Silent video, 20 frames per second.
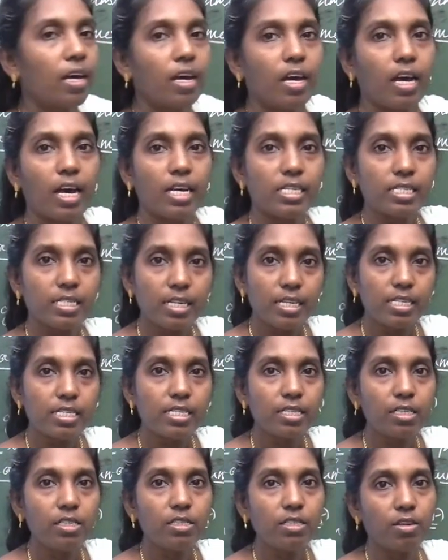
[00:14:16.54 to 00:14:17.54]
As a
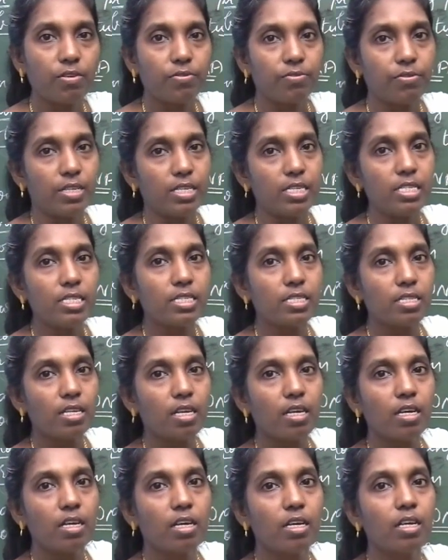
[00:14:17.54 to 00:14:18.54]
result of this,
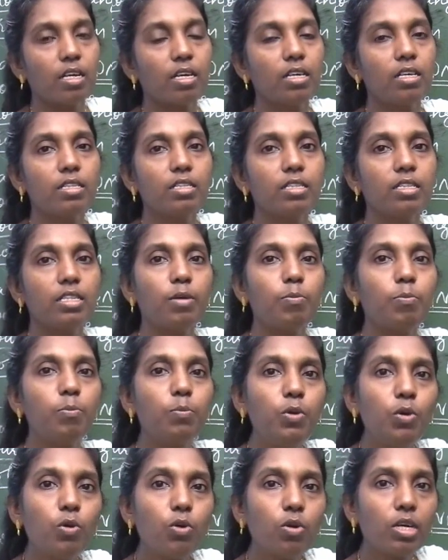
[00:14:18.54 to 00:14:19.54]
the
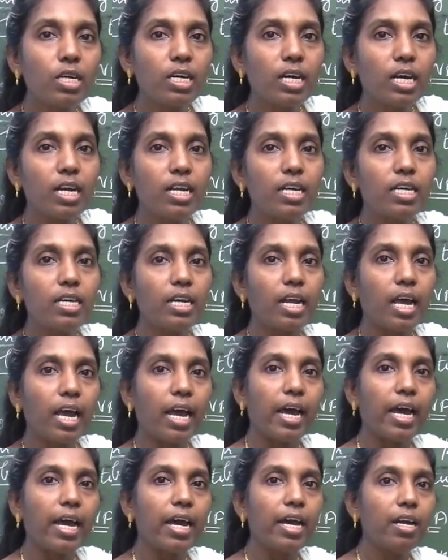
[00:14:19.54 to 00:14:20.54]
blue color
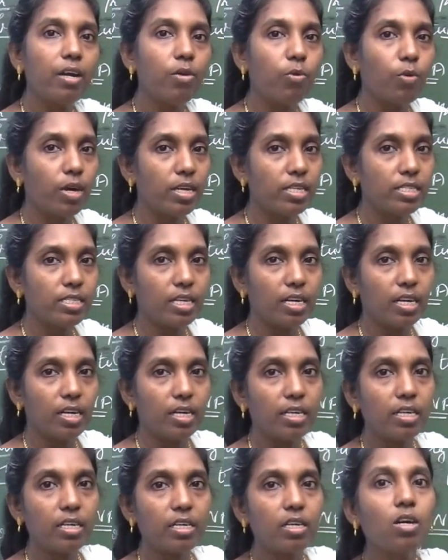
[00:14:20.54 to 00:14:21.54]
and white
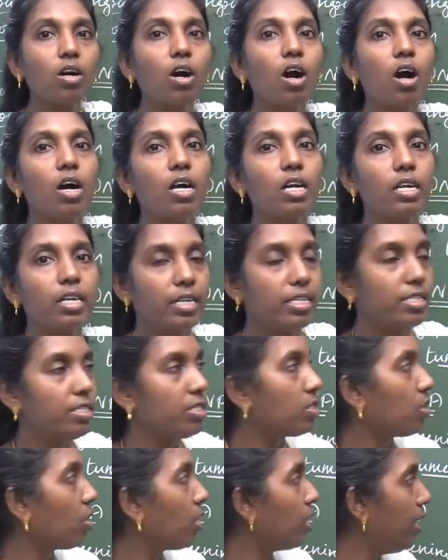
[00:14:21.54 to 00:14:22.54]
color
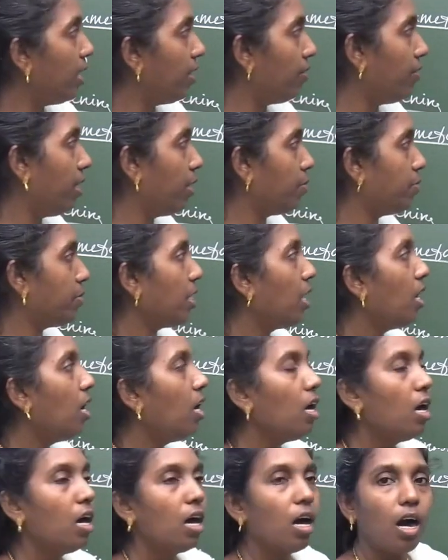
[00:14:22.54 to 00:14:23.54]
colonies are developed.
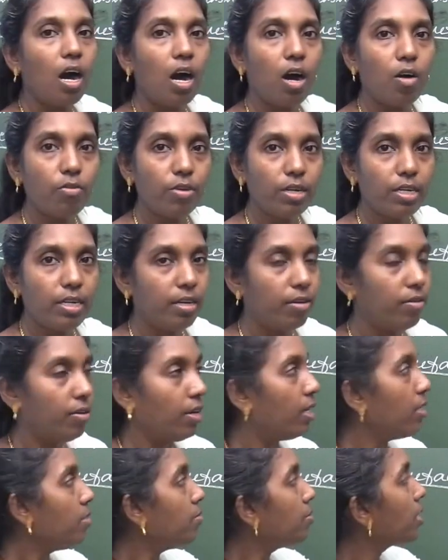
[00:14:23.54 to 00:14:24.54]
How it
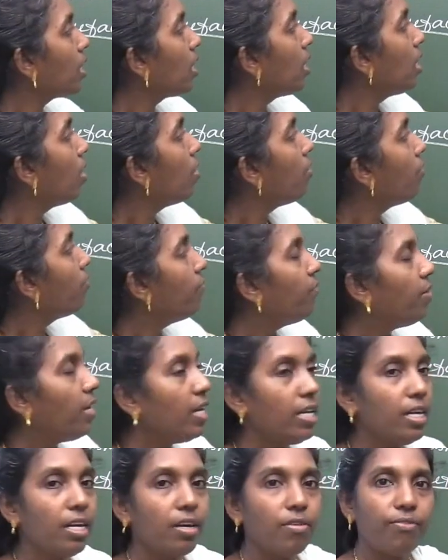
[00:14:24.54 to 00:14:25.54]
develops?
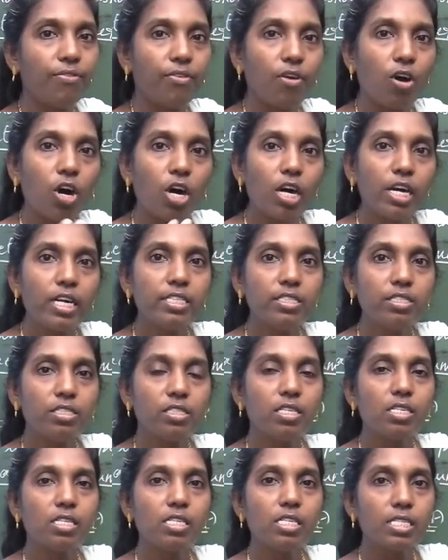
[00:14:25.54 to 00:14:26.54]
When a foreign
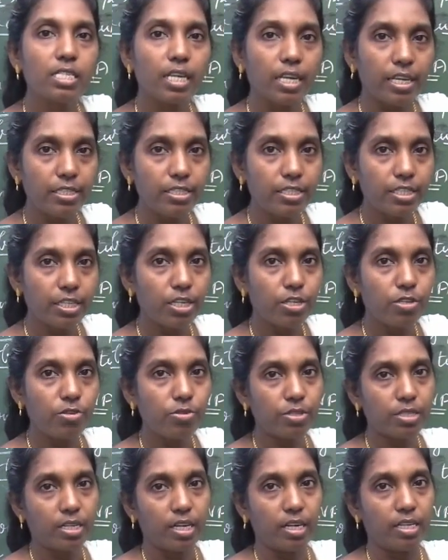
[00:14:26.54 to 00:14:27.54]
gene is
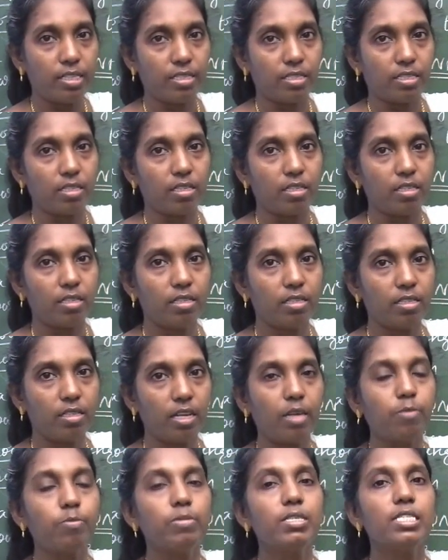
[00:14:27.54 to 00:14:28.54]
introduced in it.
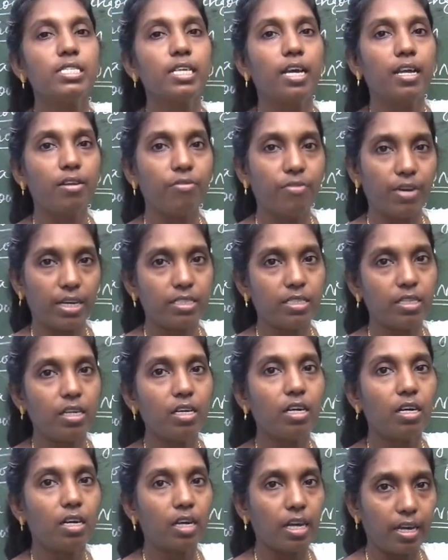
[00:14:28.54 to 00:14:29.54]
That means any vector
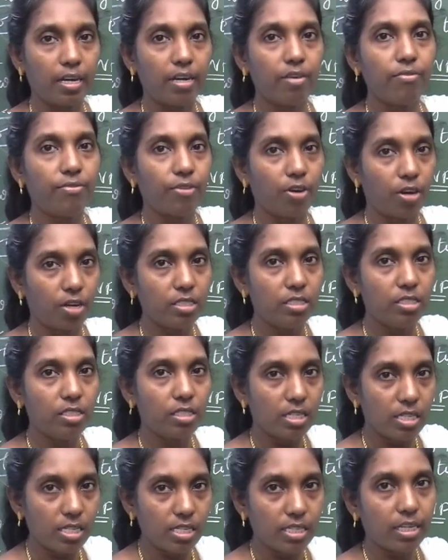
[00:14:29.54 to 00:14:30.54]
or any foreign
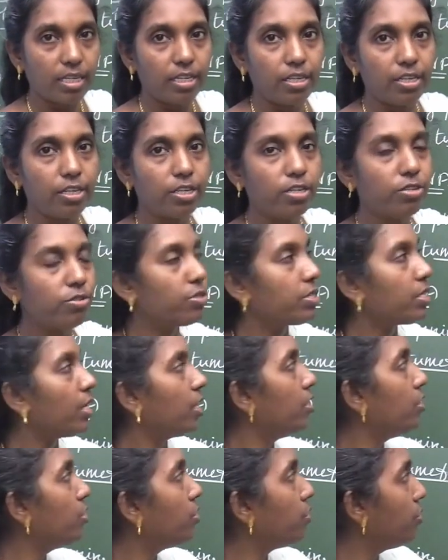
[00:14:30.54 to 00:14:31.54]
gene is introduced
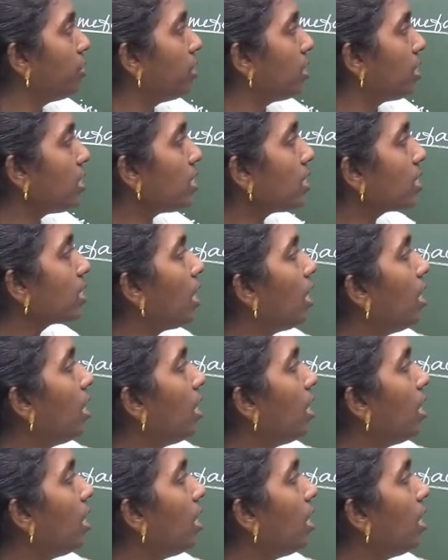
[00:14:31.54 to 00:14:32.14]
into this.